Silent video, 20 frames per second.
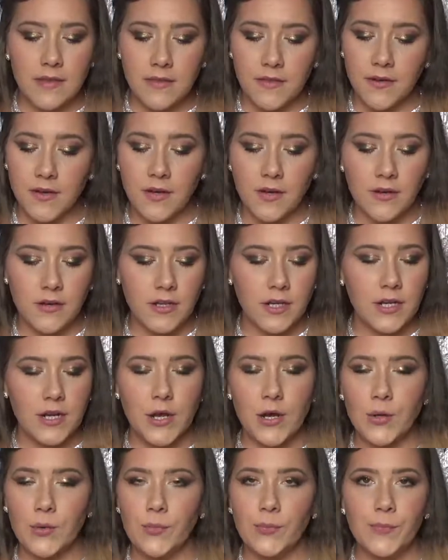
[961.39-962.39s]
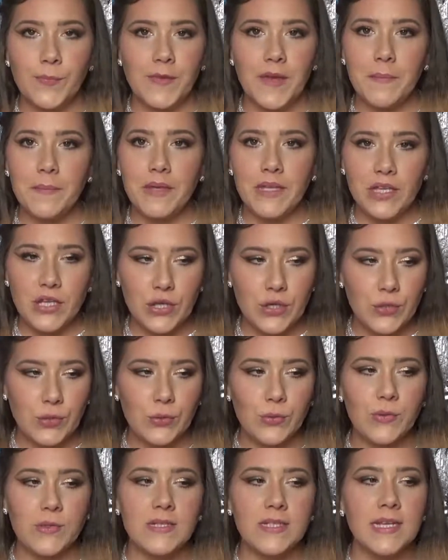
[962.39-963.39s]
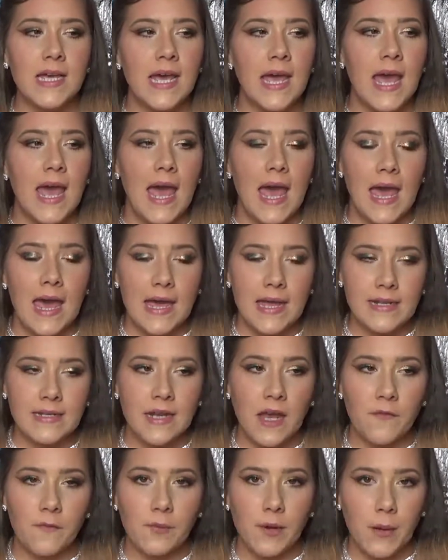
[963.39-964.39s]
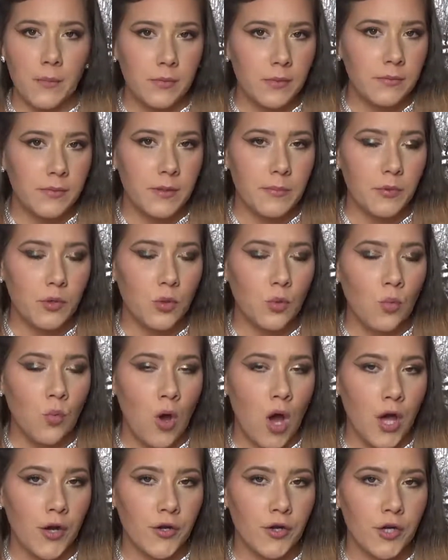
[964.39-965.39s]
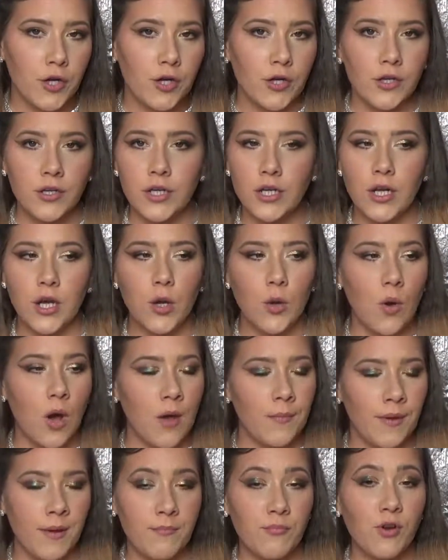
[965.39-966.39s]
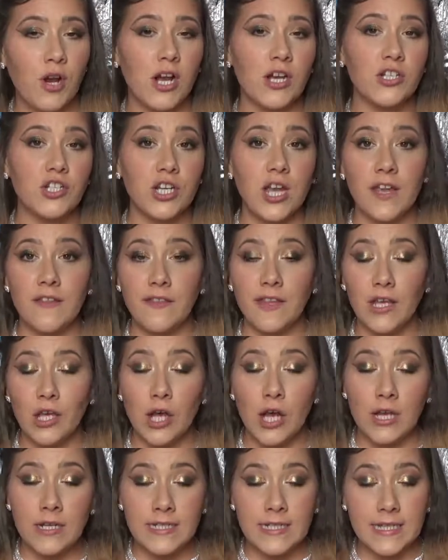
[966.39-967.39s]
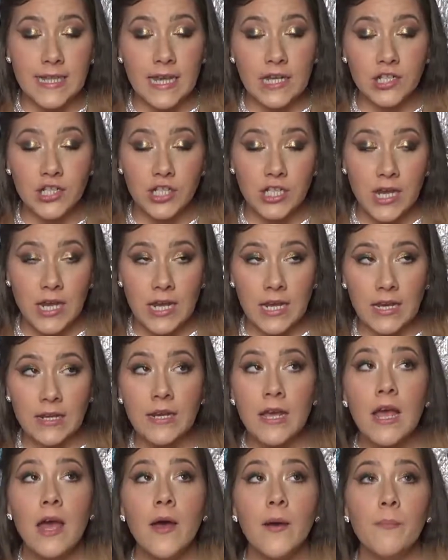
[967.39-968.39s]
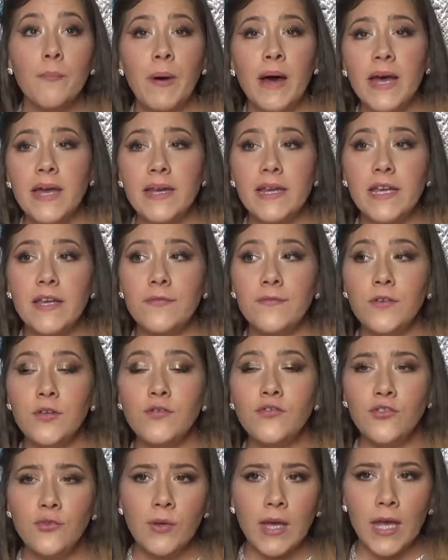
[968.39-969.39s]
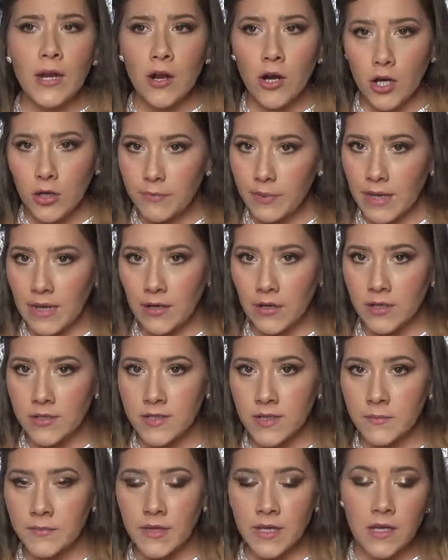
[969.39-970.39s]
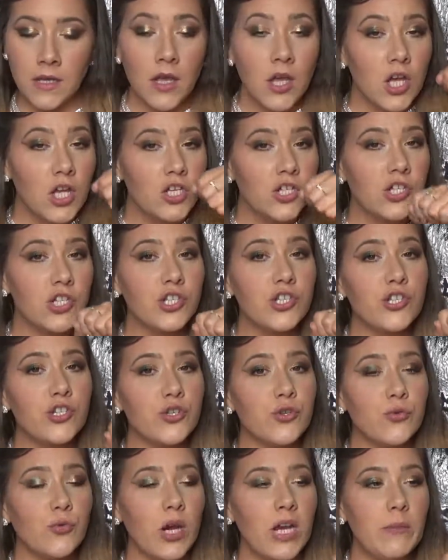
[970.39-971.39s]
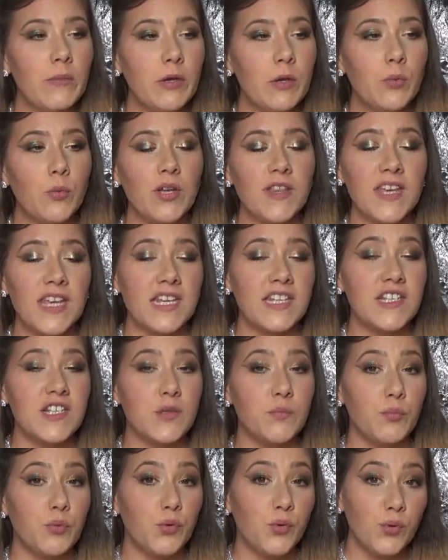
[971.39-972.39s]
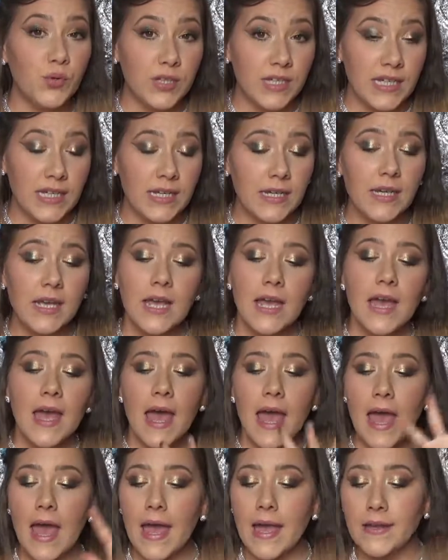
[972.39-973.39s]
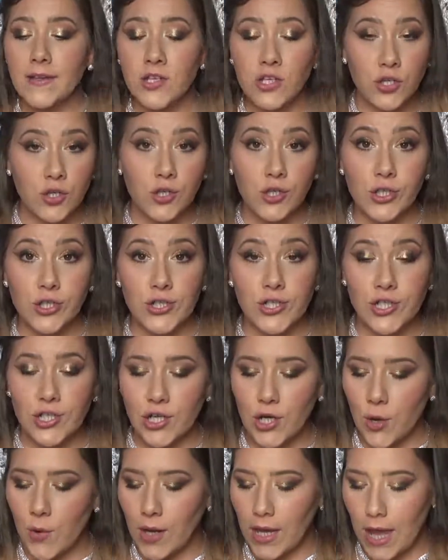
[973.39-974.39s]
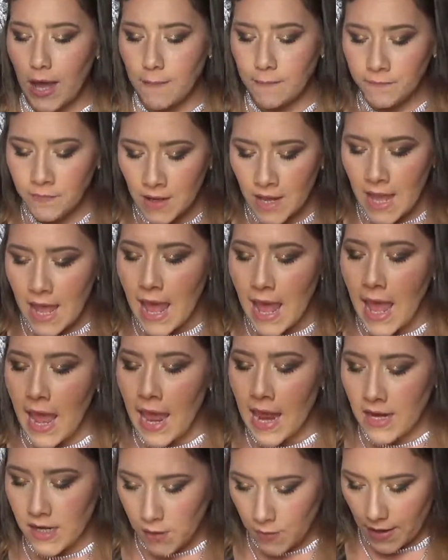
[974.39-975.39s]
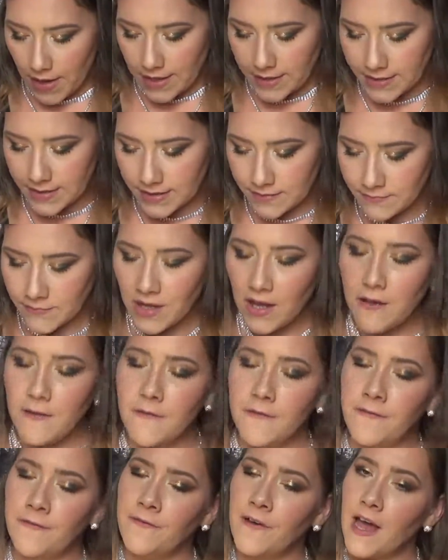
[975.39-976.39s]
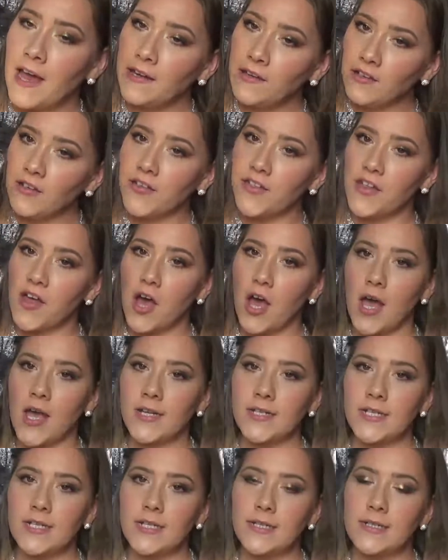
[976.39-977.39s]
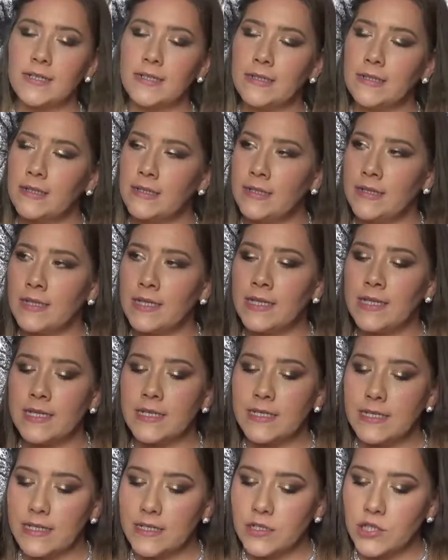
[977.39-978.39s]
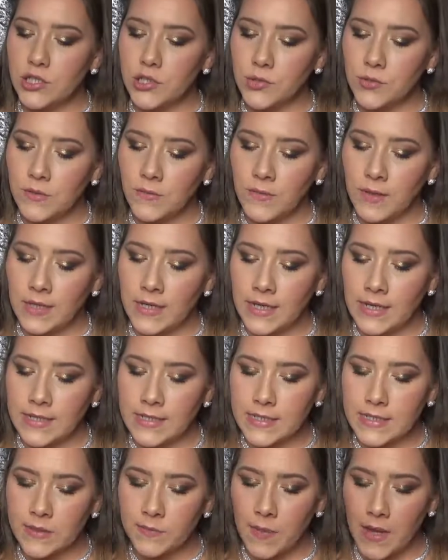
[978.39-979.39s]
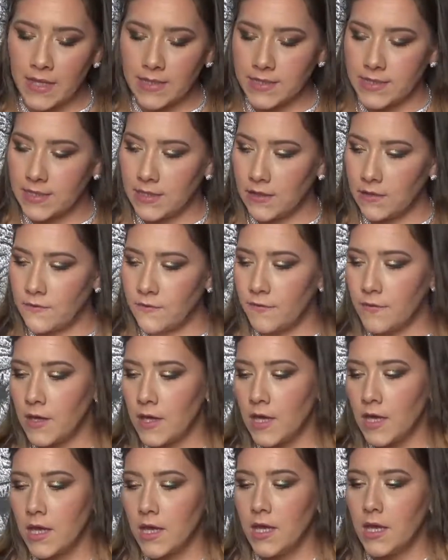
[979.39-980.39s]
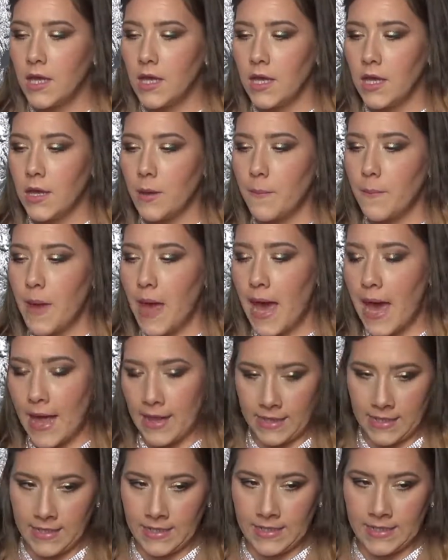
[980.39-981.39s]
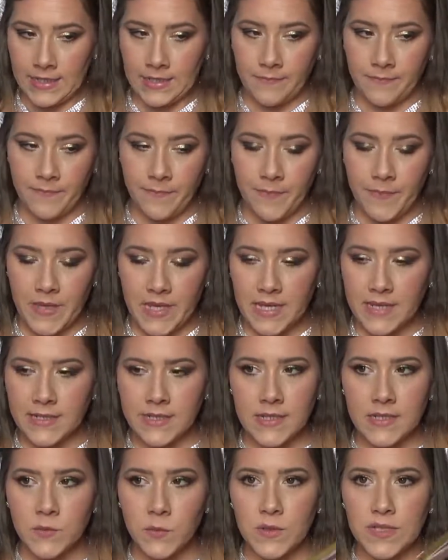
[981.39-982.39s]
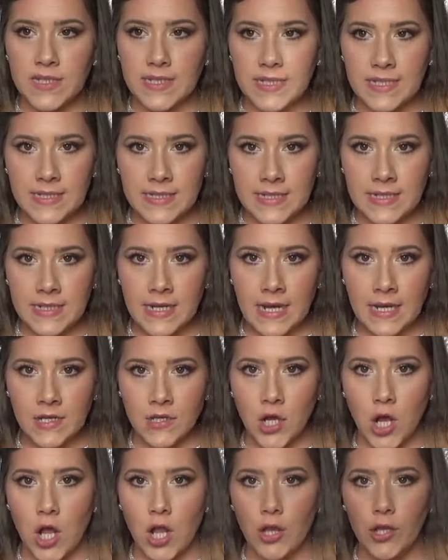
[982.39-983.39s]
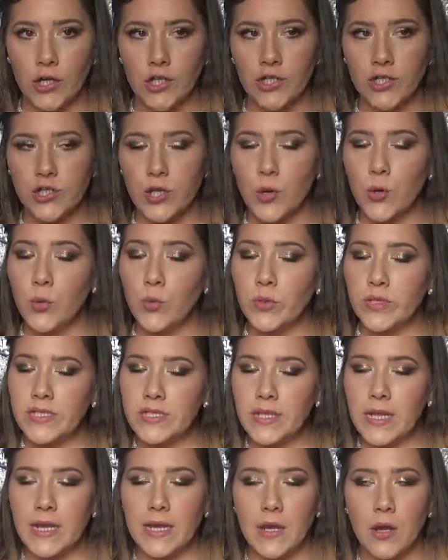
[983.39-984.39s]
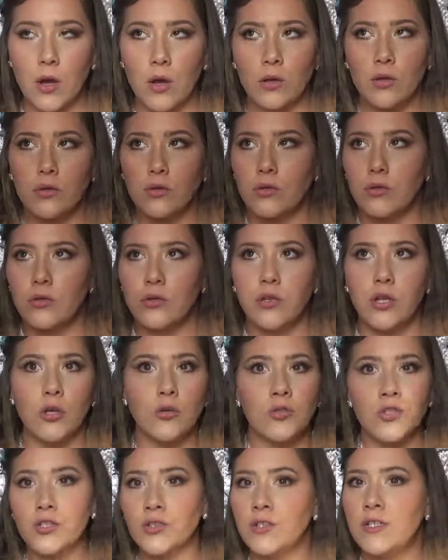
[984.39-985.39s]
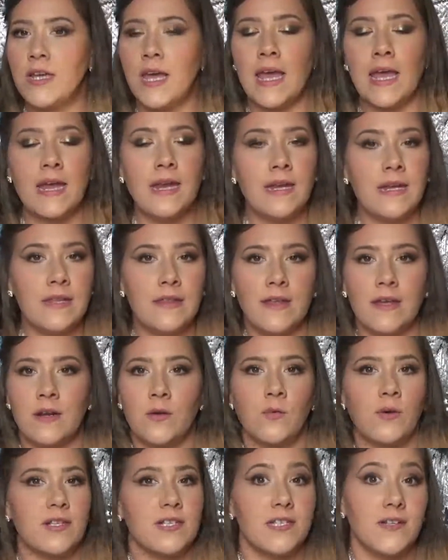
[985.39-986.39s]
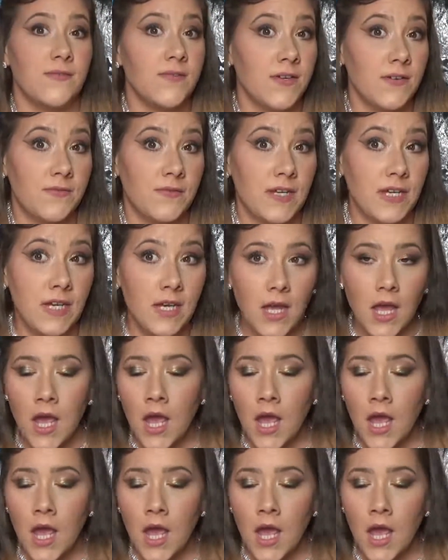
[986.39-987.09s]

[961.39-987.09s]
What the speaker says: they're they've been used and I've probably put water on my brush and then got into that shade. But if you do get hard pan on something, just scrape it with a spoolie and you're good to go again. Anyways, final thought on this extremely expensive palette, because this was $69, so it was like closer to $80 than it was to $50.